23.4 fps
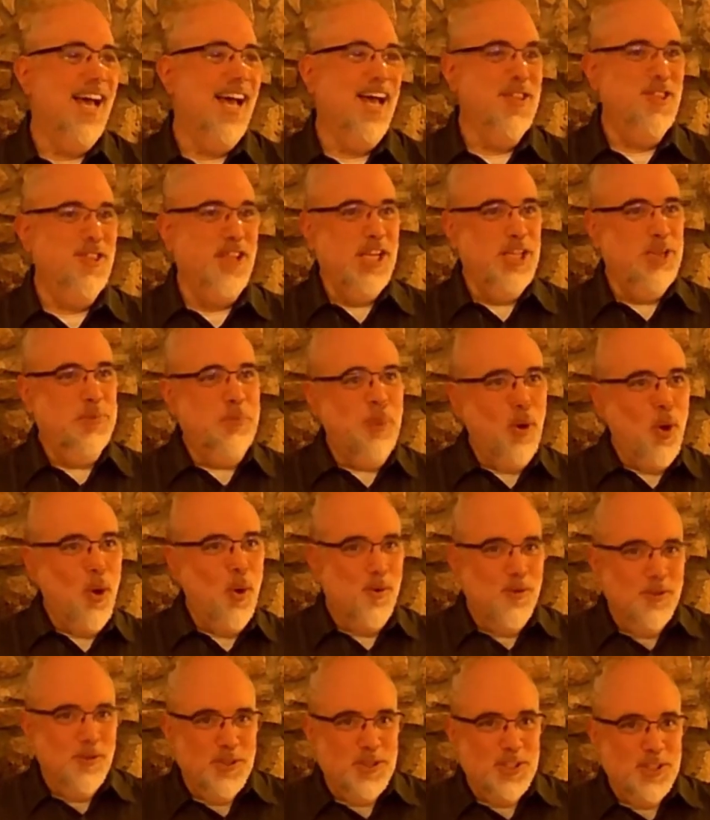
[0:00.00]
these
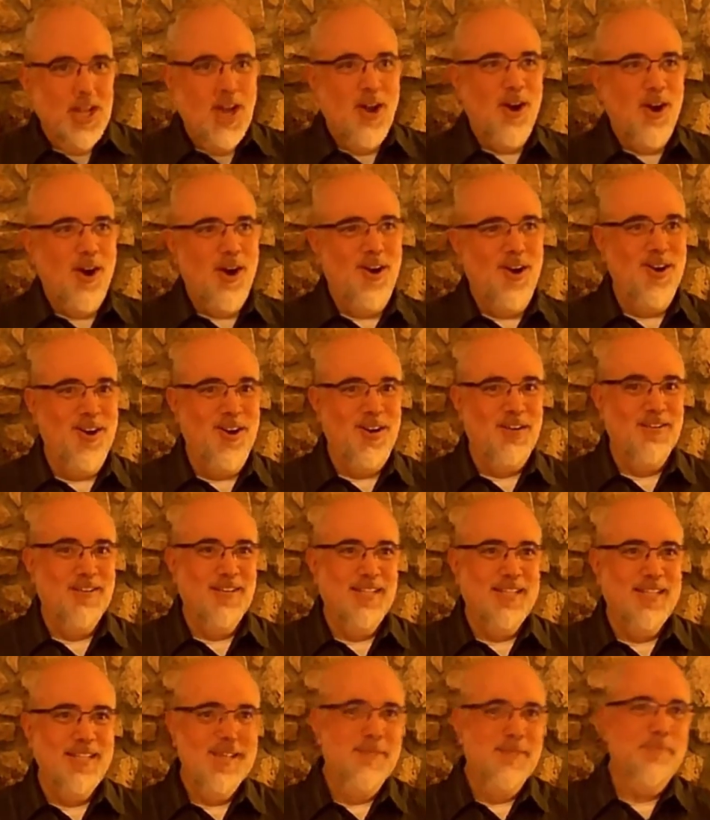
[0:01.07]
poles are
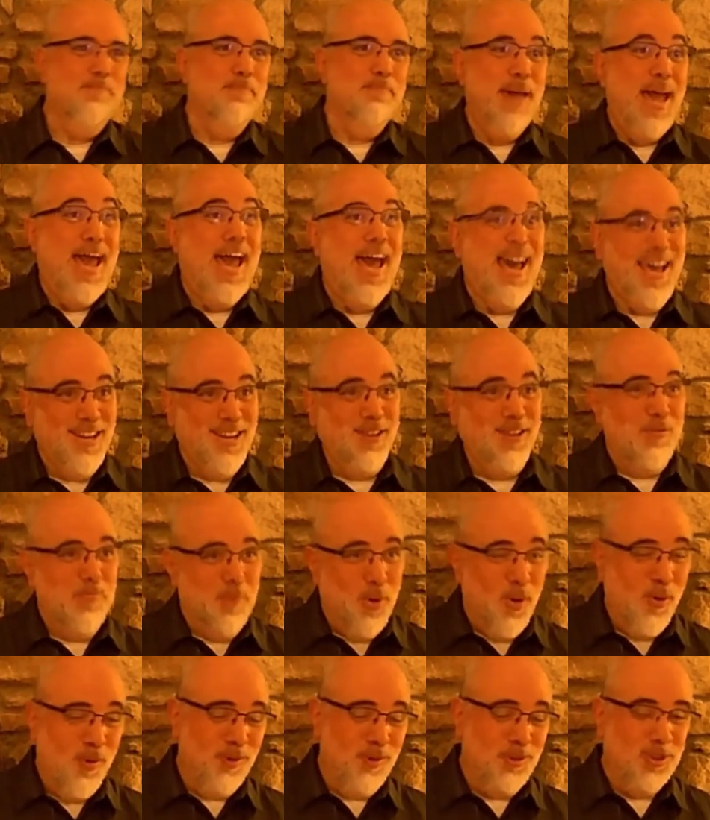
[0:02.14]
bad
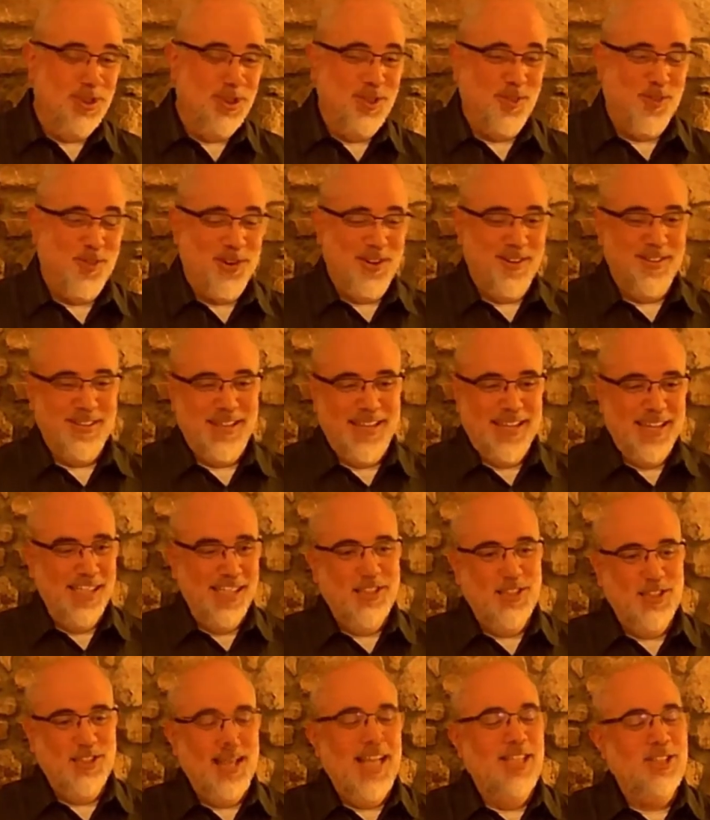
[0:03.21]
poles, or at
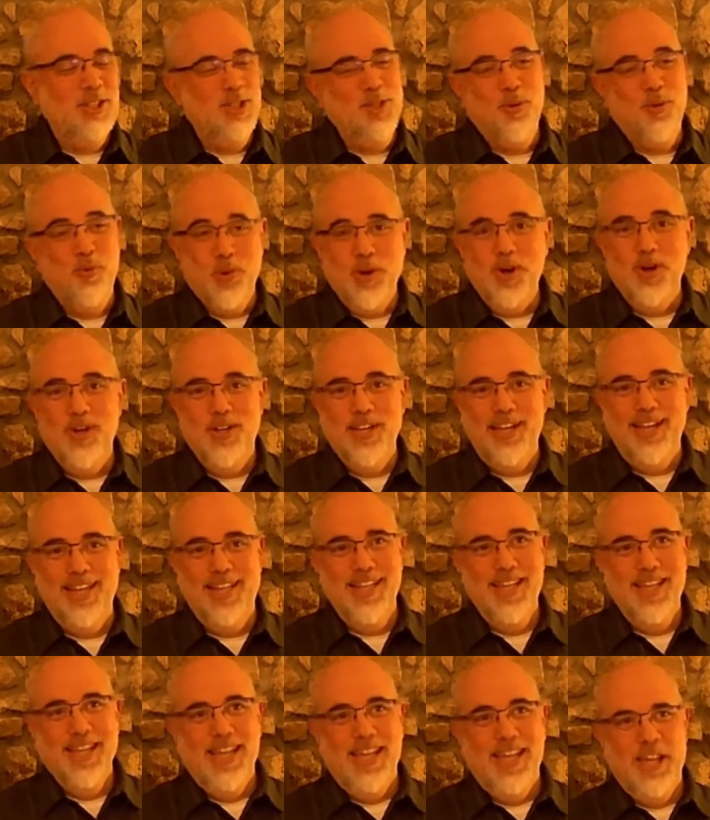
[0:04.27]
least that's the word in
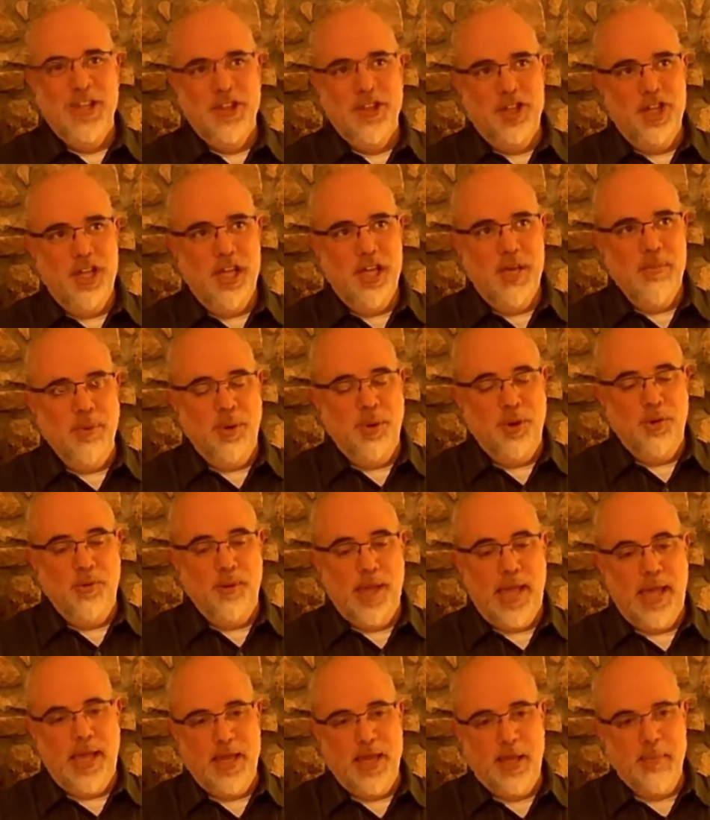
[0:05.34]
the Hebrew,
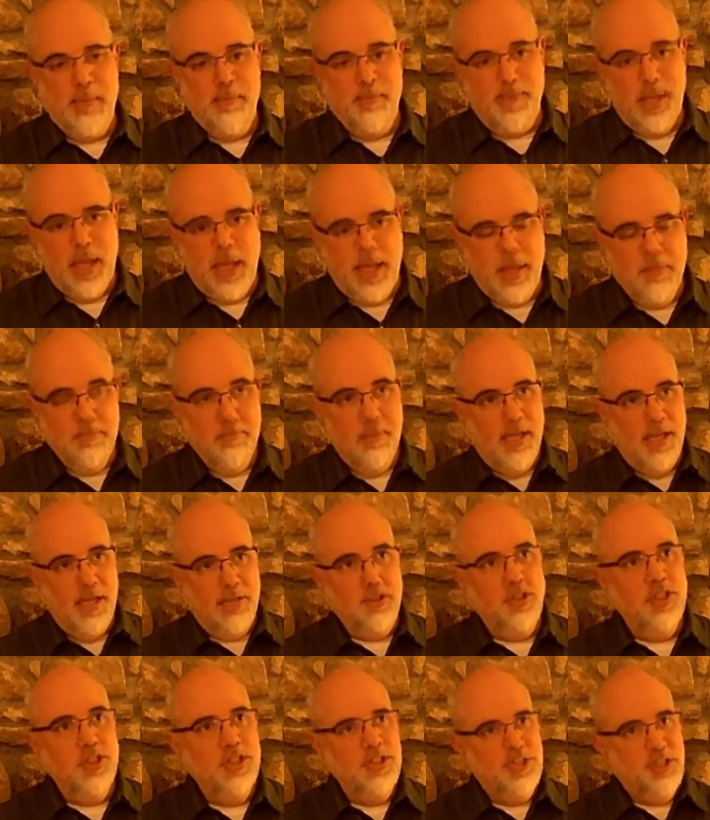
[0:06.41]
and it
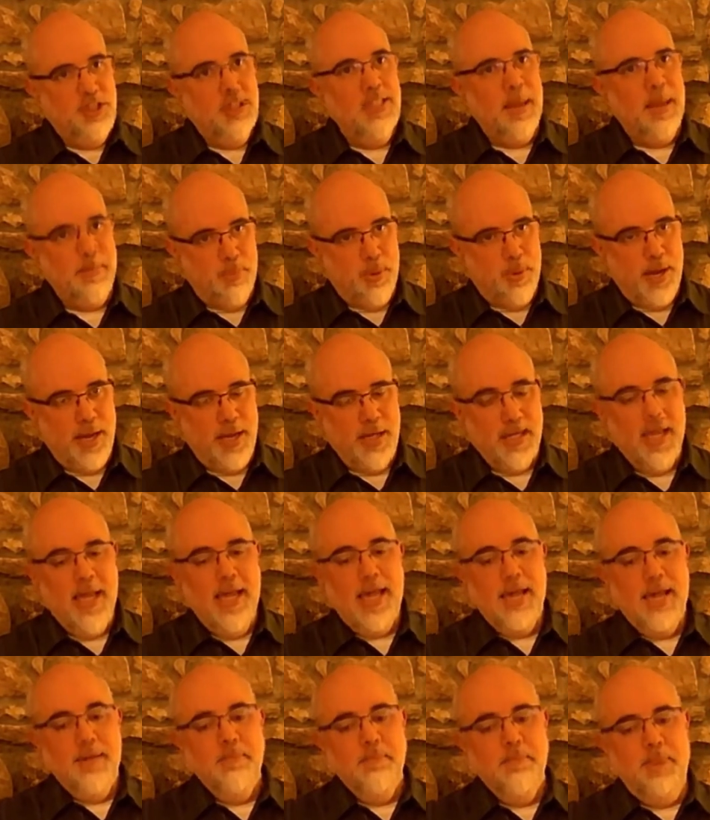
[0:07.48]
means separate,
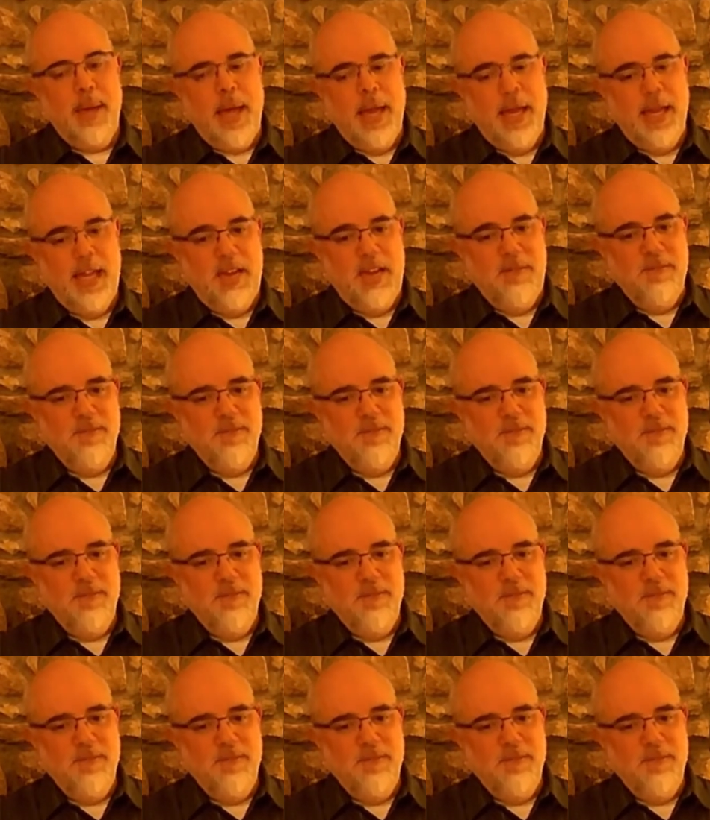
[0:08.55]
but it